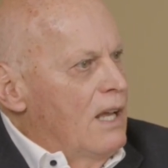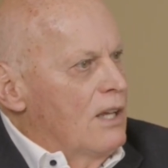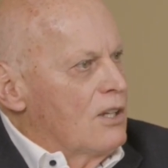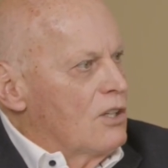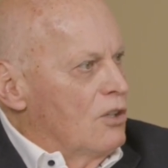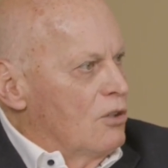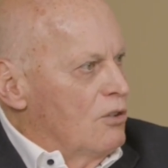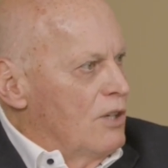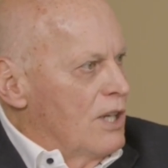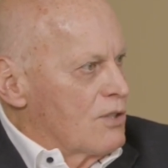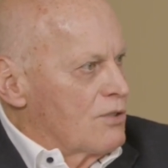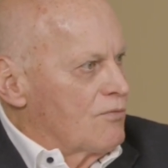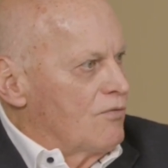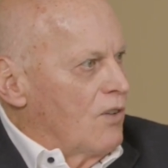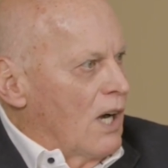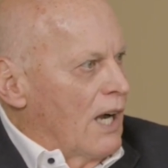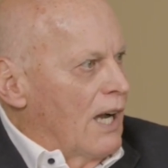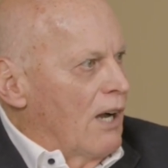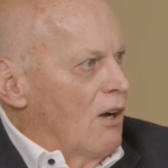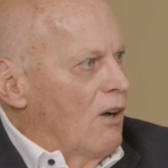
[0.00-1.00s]
You just
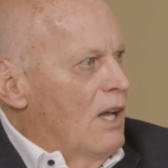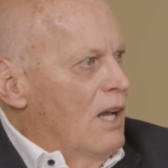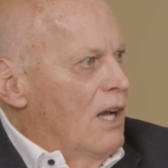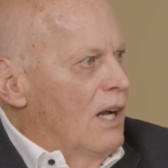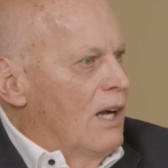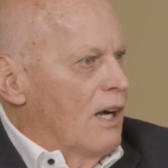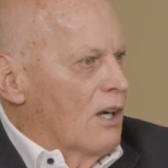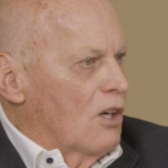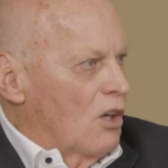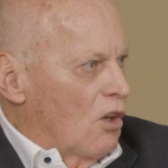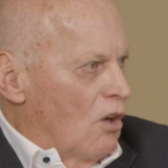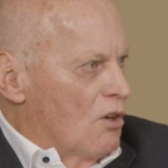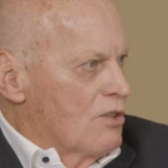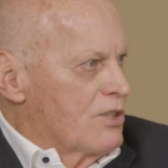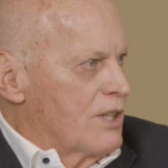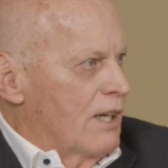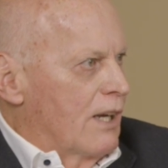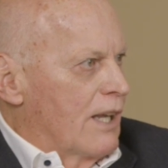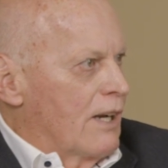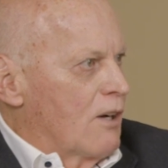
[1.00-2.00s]
file a
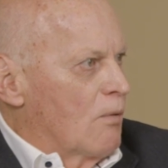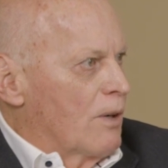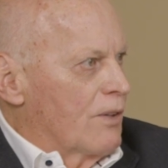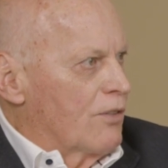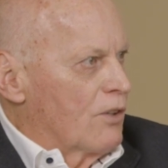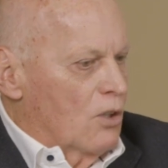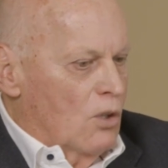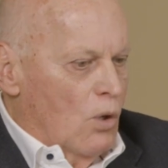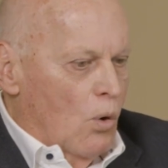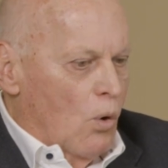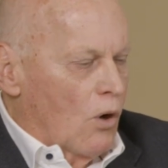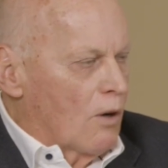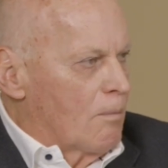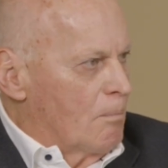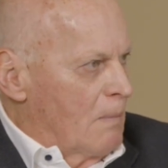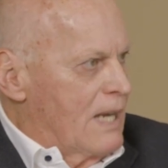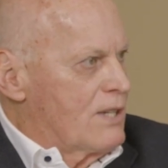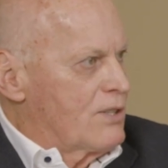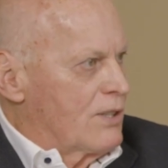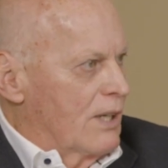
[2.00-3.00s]
closing letter with the court,
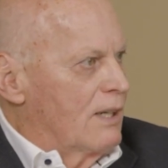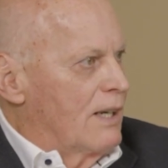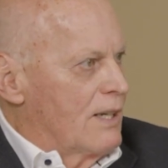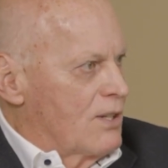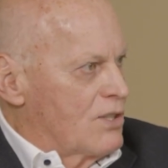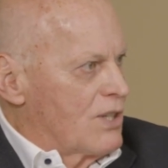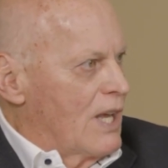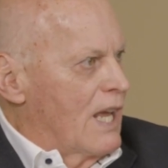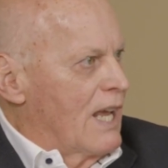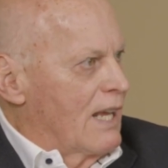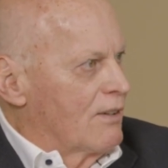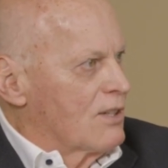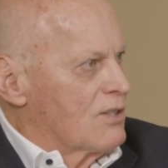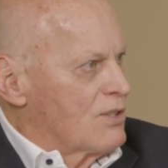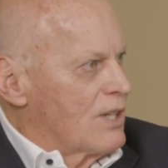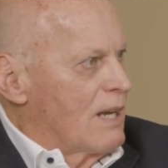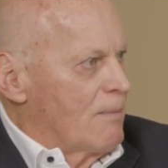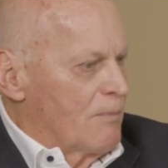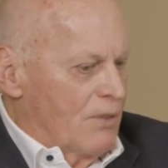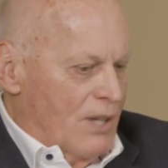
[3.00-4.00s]
basically saying the
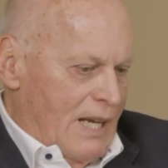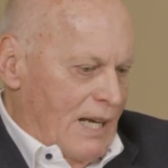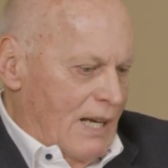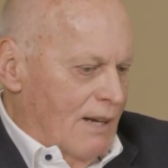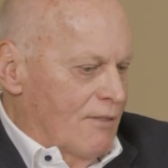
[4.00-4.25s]
same thing.